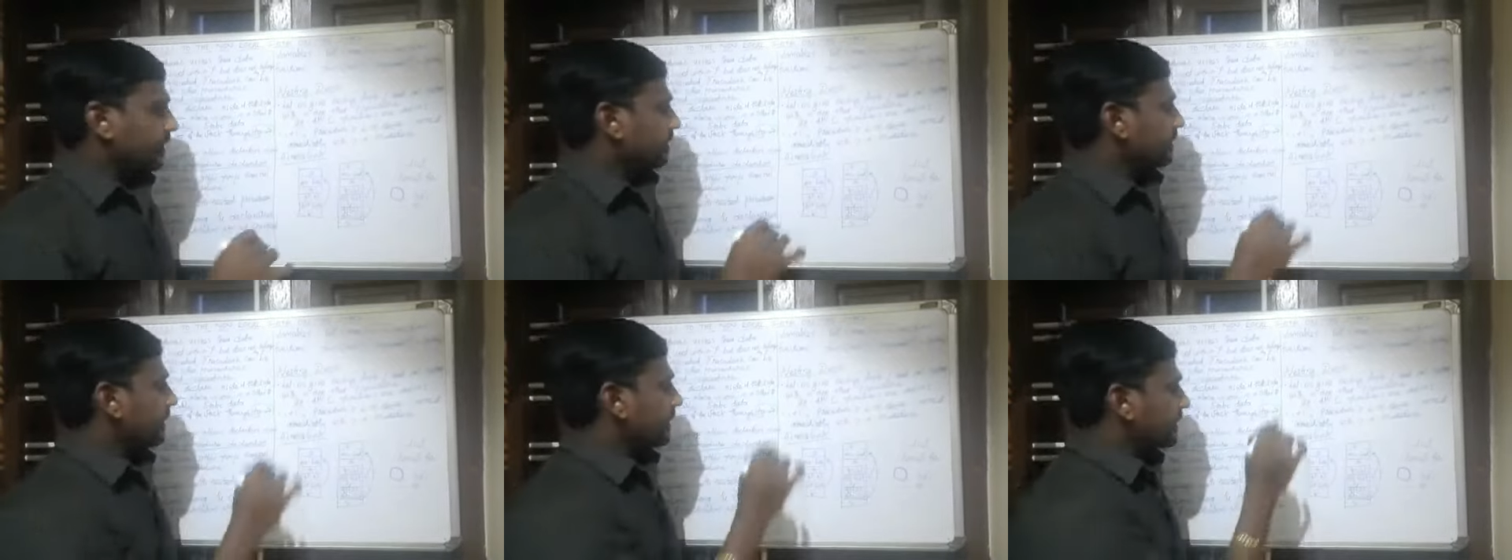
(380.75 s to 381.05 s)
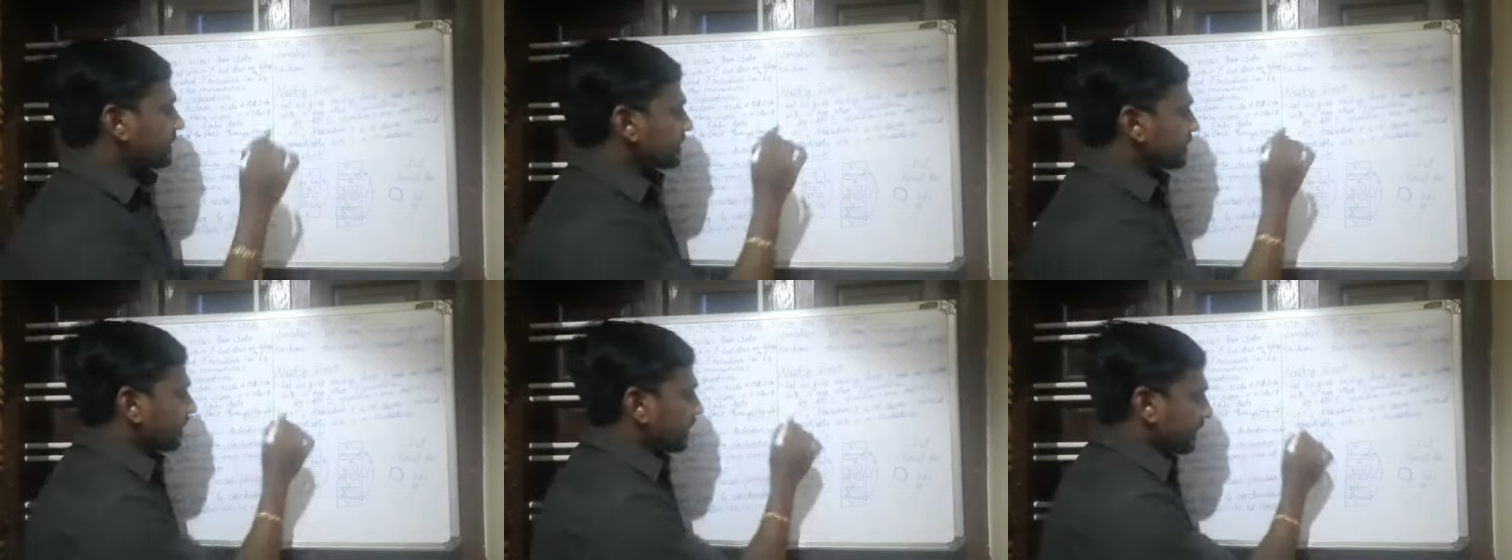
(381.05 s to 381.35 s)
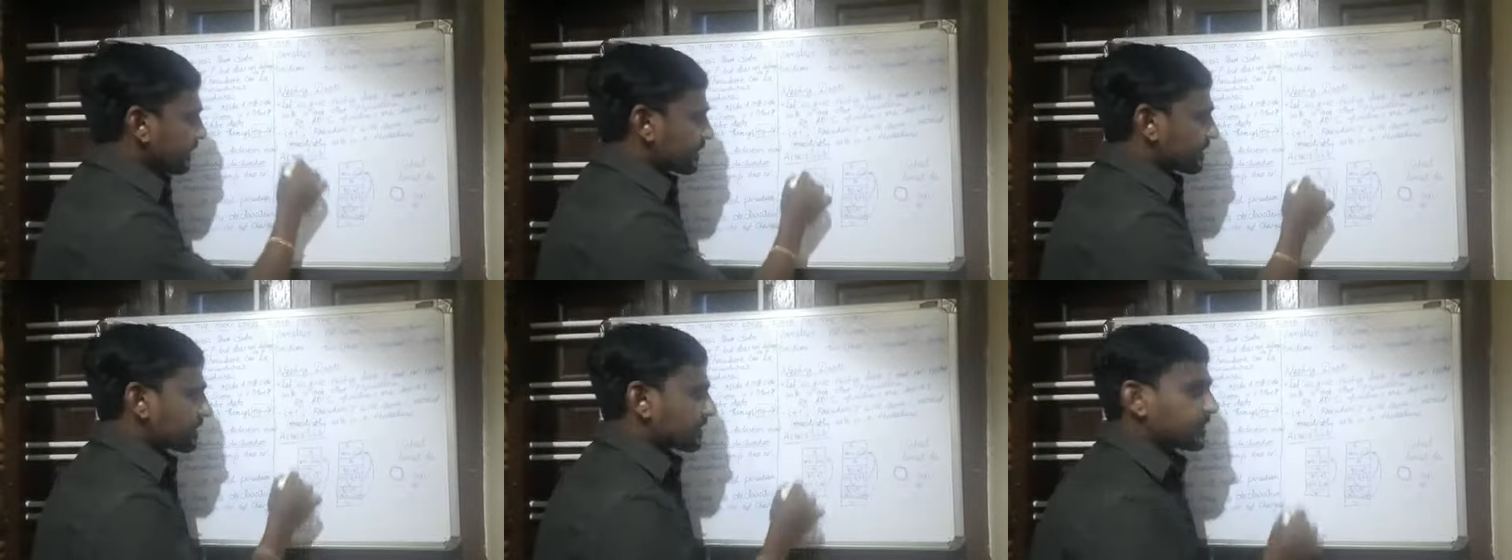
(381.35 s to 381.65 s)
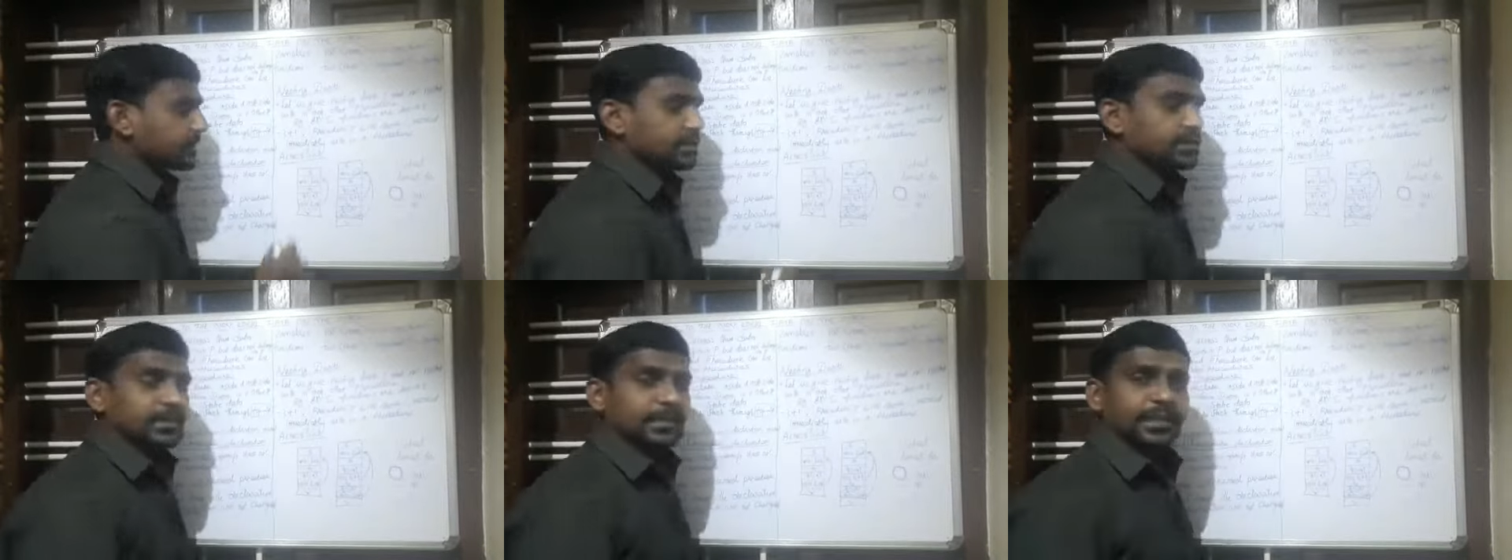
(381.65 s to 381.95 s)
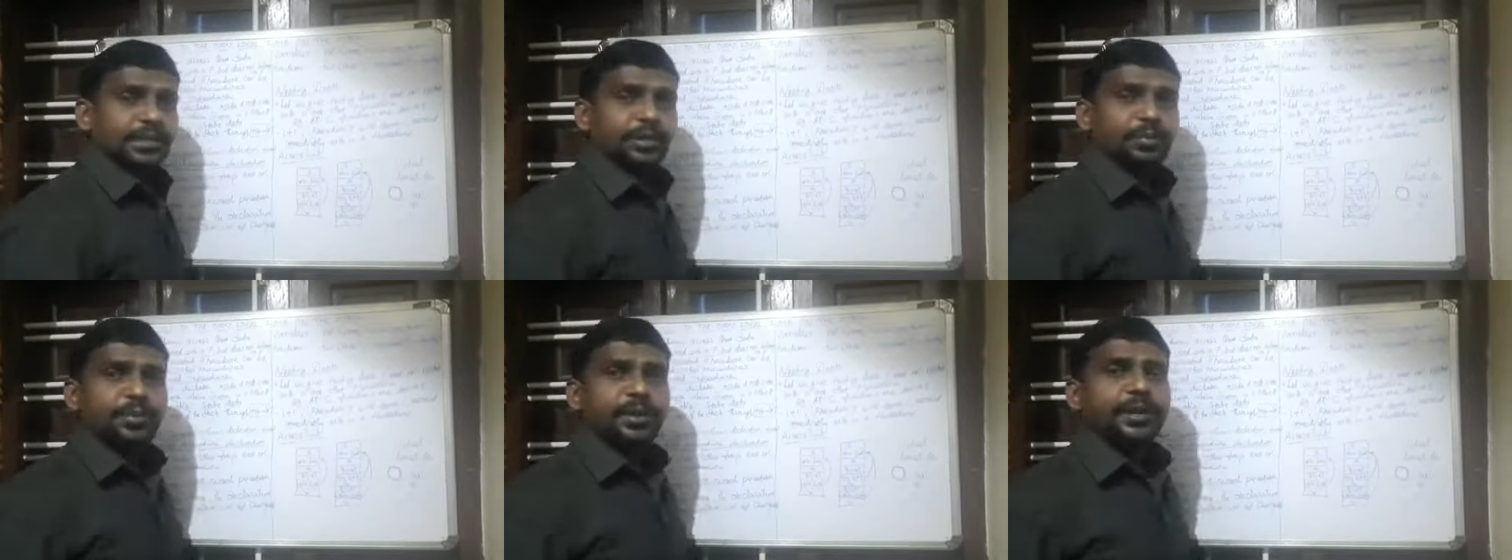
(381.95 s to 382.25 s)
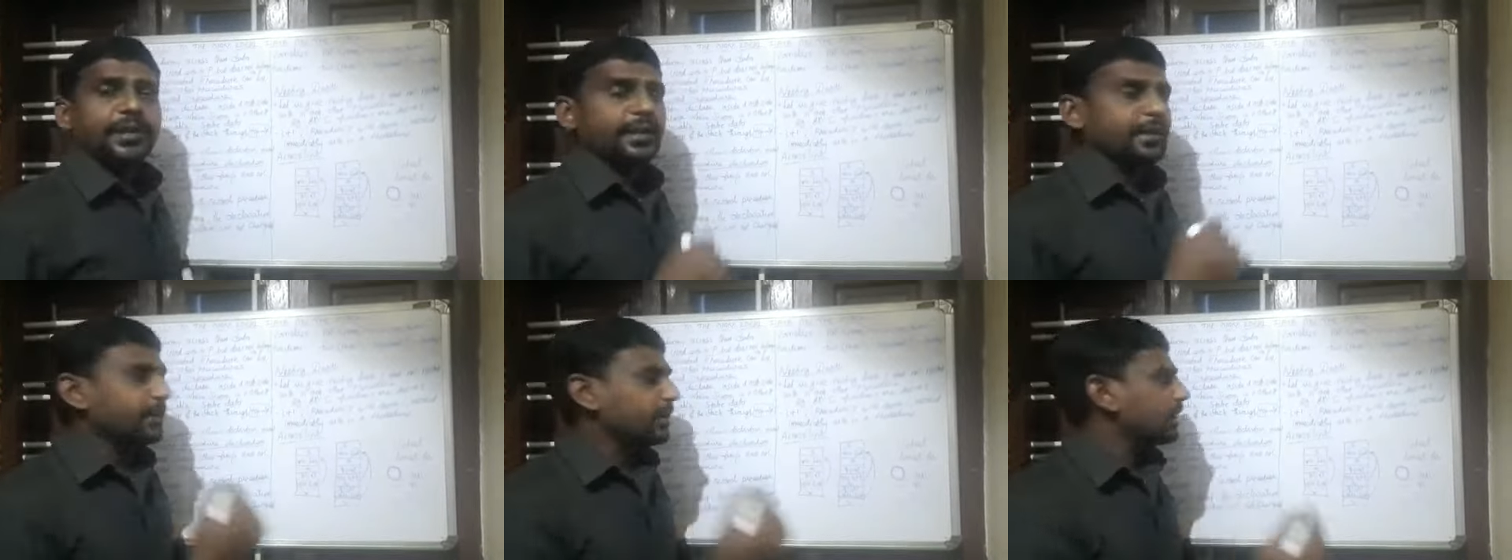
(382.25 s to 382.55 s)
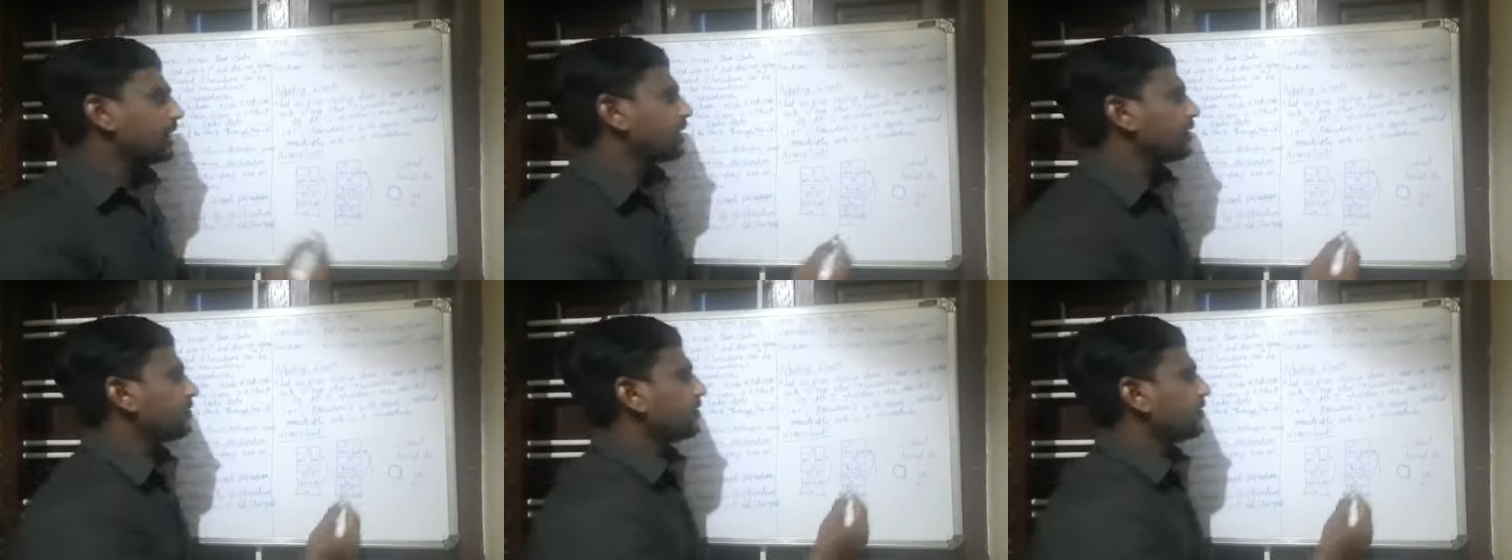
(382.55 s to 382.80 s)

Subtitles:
that is the nested immediately